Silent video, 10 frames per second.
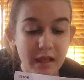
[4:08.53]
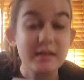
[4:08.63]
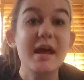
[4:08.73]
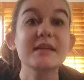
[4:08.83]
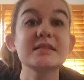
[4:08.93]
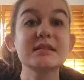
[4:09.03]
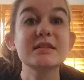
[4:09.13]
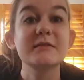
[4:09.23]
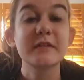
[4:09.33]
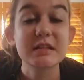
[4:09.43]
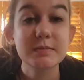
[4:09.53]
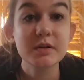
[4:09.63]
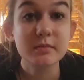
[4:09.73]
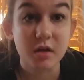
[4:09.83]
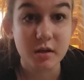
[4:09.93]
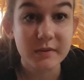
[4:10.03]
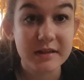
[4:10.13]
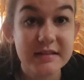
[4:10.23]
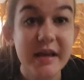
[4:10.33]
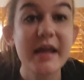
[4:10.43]
Next is Facebook
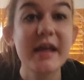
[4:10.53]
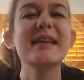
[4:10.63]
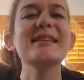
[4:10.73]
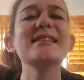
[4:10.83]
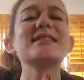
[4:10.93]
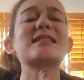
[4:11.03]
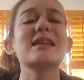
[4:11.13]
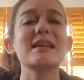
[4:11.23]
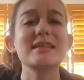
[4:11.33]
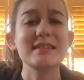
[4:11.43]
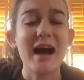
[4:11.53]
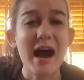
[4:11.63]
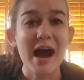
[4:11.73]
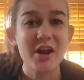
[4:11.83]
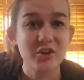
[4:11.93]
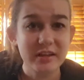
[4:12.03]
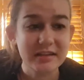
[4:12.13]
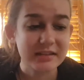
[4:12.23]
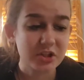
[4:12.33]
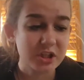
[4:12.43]
Marketplace is entirely
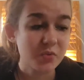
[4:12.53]
glitchy.